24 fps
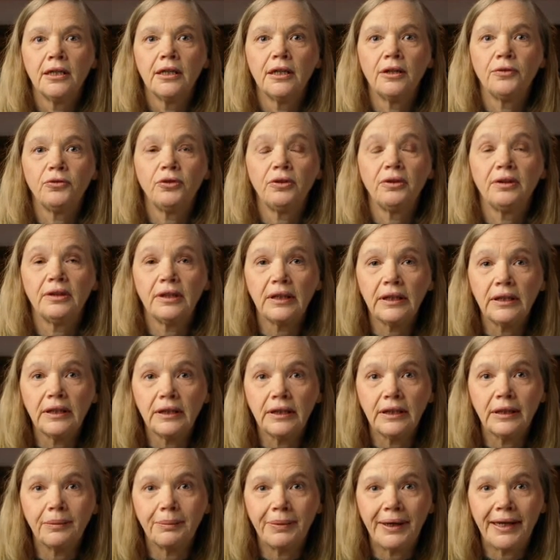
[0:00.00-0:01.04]
If you're
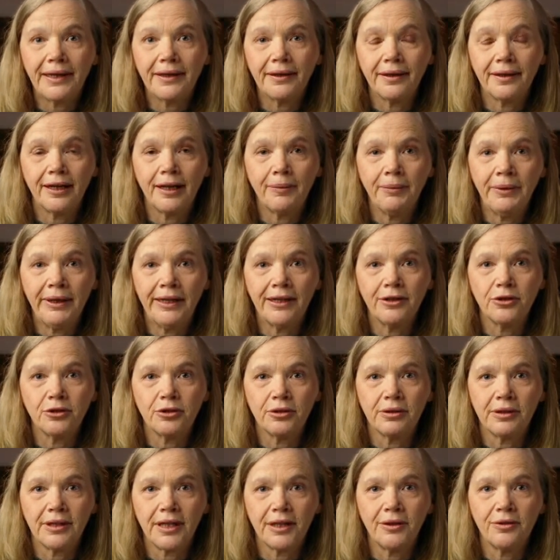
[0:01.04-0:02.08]
thinking about it, I'm here to
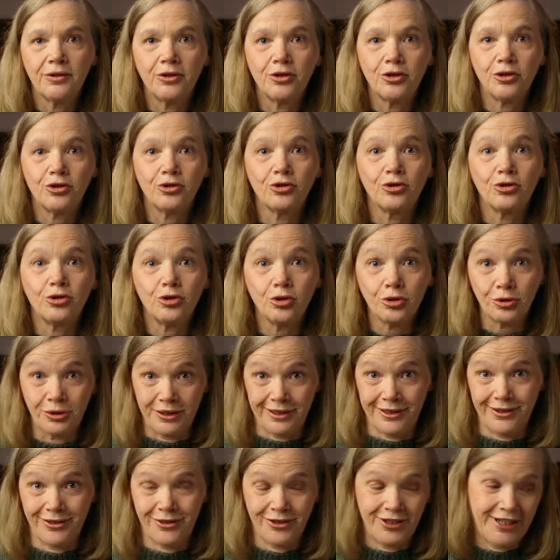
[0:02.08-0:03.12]
encourage you to do
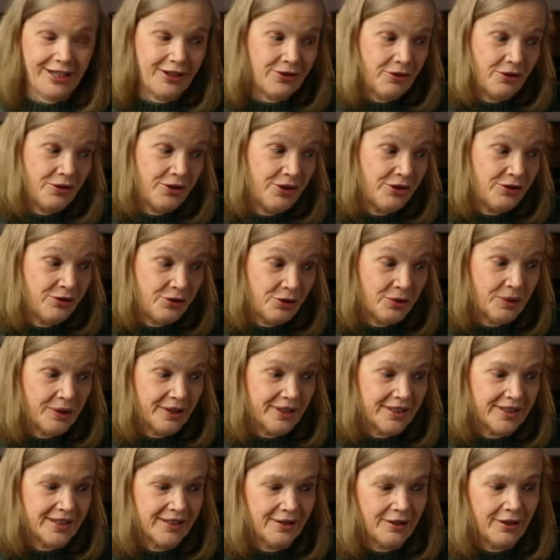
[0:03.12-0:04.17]
it, to get on and do
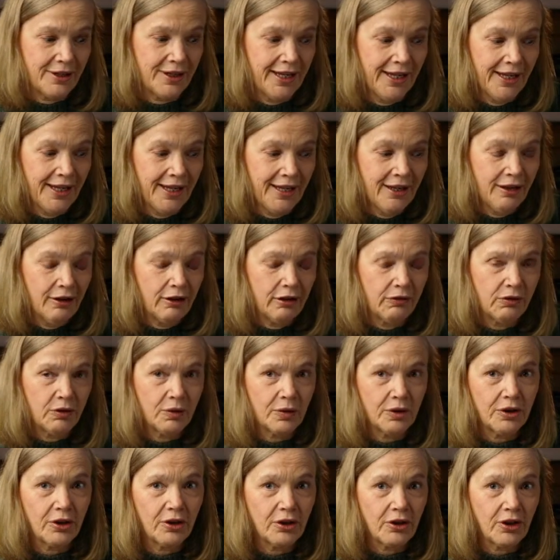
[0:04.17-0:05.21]
it. And if you
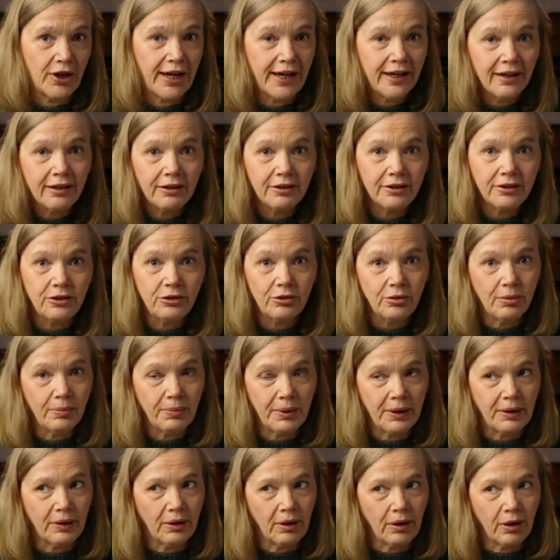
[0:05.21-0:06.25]
want to know how and you're a
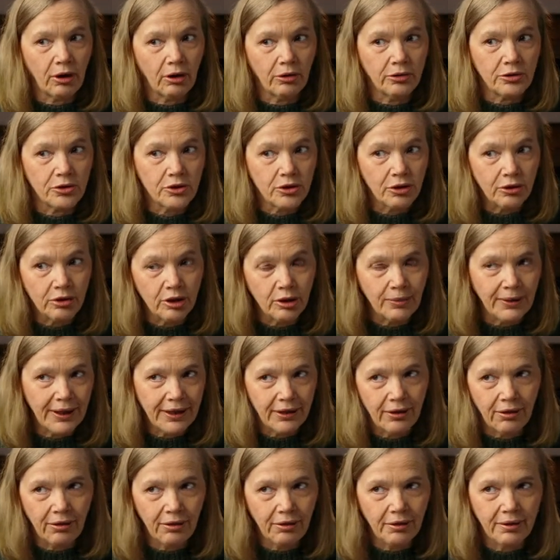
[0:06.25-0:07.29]
bit concerned about
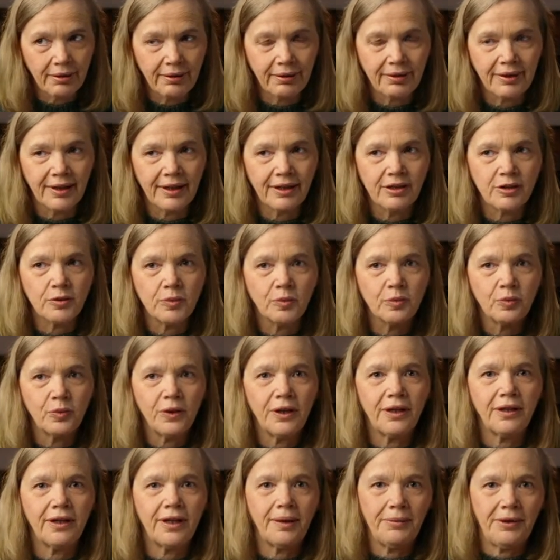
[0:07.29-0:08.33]
a whole lot of things,
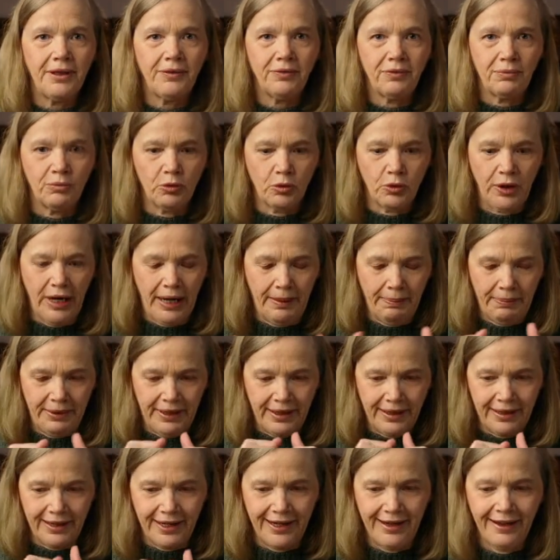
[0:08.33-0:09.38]
well, I'm even more happy
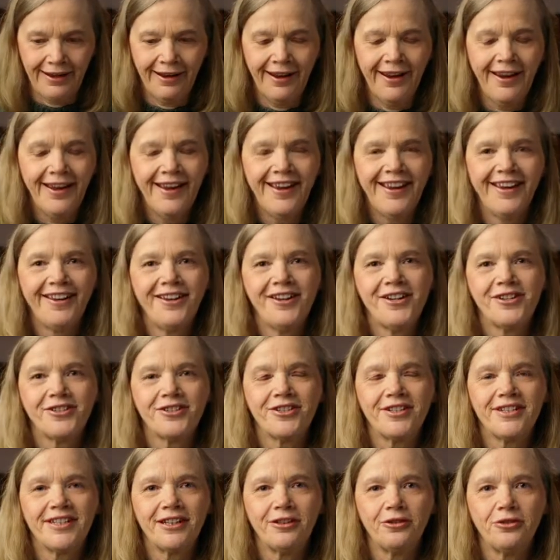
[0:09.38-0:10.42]
again
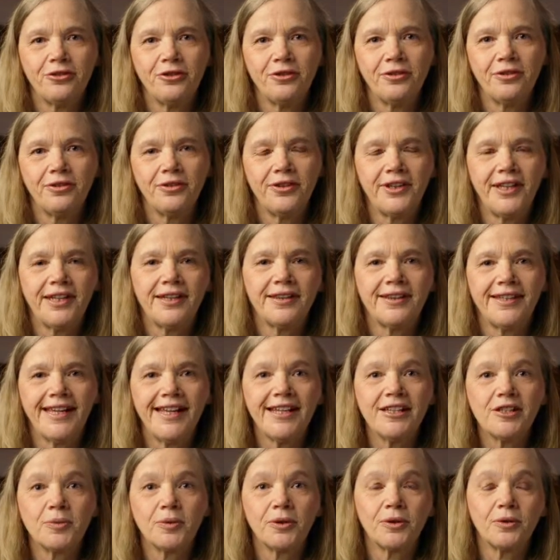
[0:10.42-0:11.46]
to tell you that
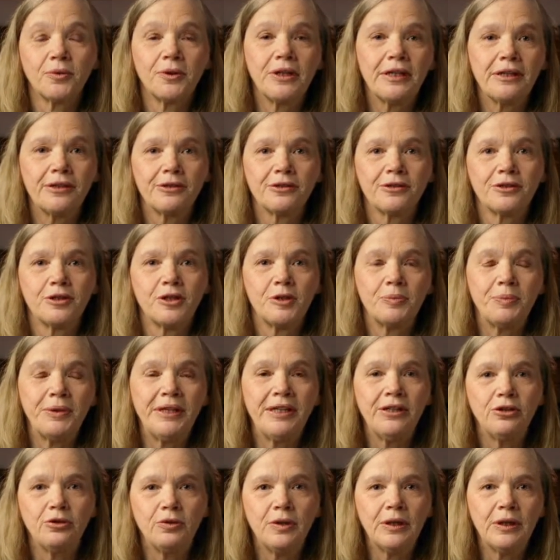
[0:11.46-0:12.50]
that's what Oikos has
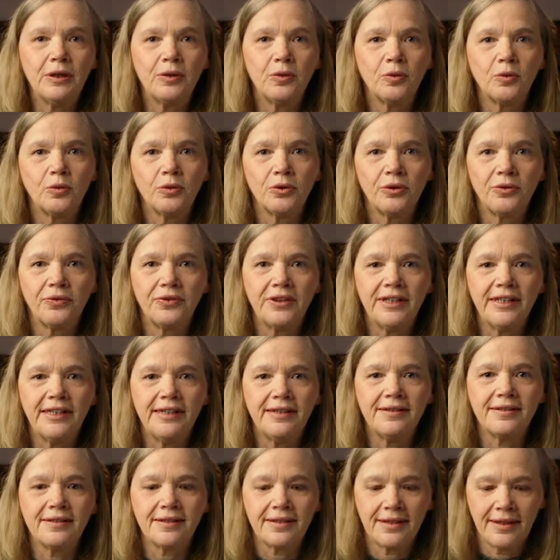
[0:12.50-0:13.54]
been doing all of
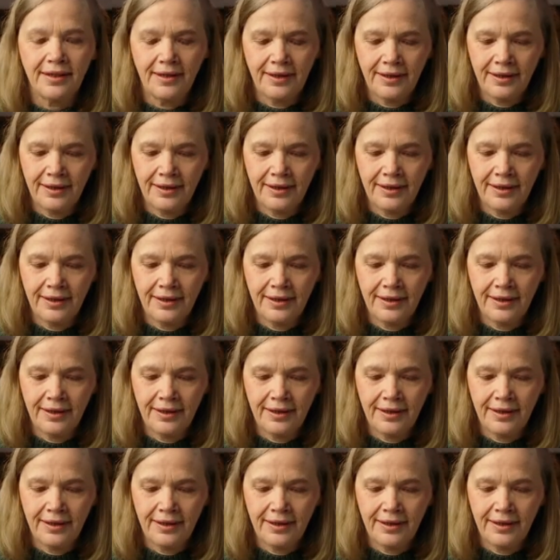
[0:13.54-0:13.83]
these